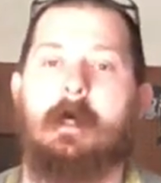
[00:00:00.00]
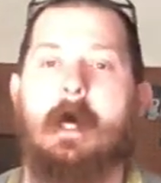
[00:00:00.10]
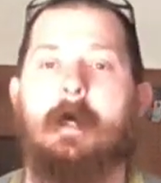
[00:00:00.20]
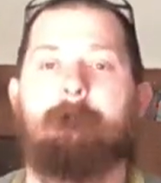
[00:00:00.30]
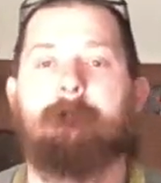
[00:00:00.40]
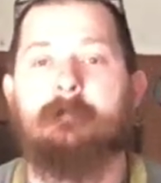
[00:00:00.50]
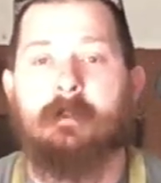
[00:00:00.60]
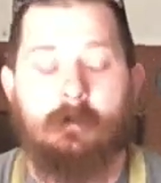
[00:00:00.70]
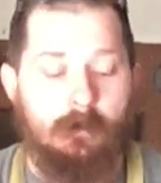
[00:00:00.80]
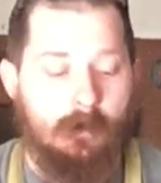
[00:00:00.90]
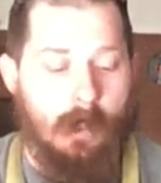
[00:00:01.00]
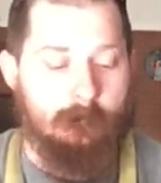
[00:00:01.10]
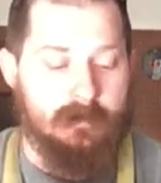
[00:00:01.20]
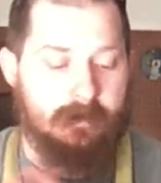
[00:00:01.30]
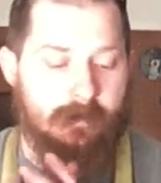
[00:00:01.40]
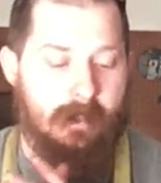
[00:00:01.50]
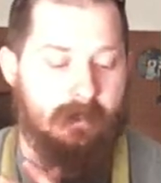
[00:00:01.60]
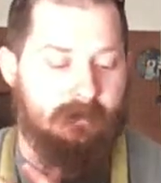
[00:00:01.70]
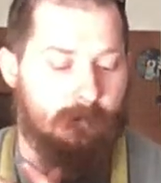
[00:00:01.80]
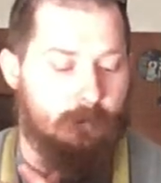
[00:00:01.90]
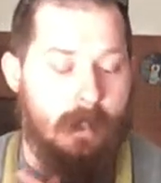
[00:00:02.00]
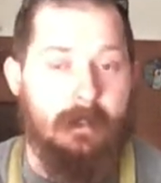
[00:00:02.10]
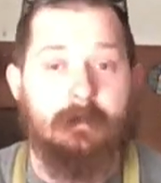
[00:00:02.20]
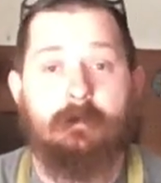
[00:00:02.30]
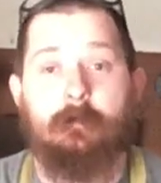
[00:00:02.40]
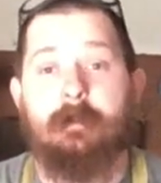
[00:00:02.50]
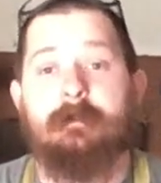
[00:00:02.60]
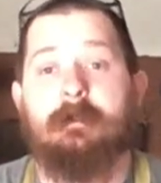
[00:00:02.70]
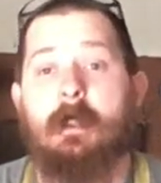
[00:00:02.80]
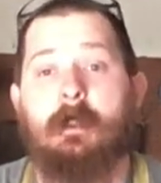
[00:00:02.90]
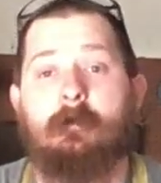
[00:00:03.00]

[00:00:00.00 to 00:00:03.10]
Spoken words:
I'm just going to kind of jump right into this.